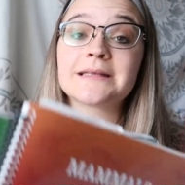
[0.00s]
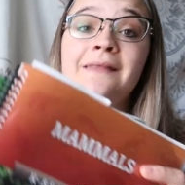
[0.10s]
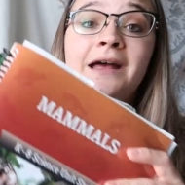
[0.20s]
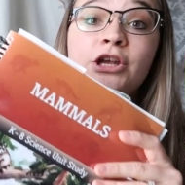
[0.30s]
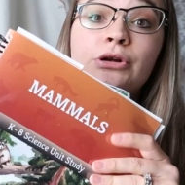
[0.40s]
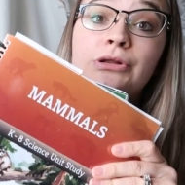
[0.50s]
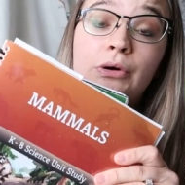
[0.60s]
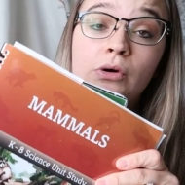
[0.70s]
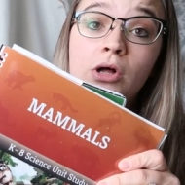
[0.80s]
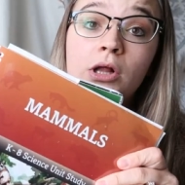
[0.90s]
and then your
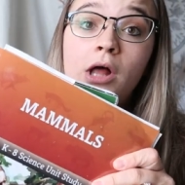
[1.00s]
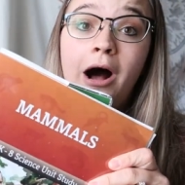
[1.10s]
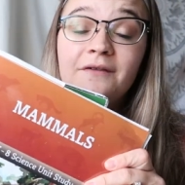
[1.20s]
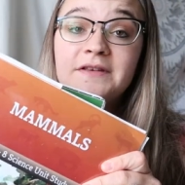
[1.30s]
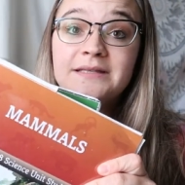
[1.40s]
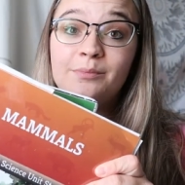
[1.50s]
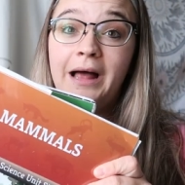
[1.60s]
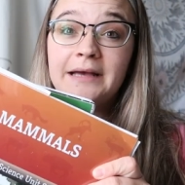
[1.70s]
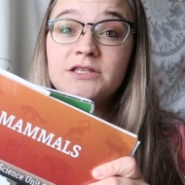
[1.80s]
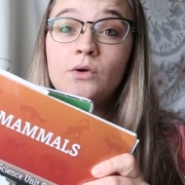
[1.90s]
local office
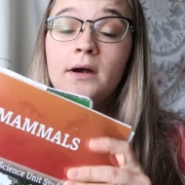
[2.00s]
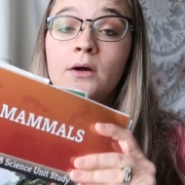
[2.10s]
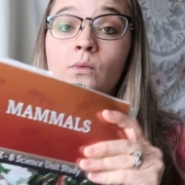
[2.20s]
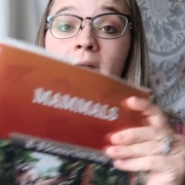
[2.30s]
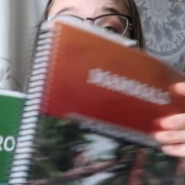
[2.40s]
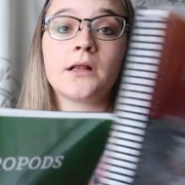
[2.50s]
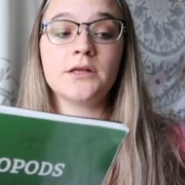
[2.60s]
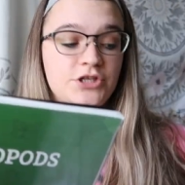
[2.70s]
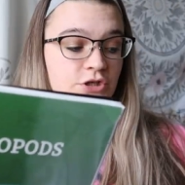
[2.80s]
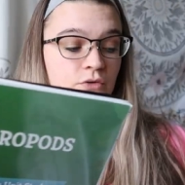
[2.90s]
supply store
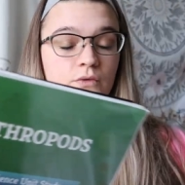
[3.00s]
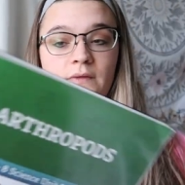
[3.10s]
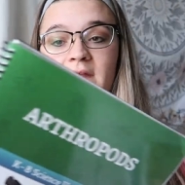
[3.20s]
will do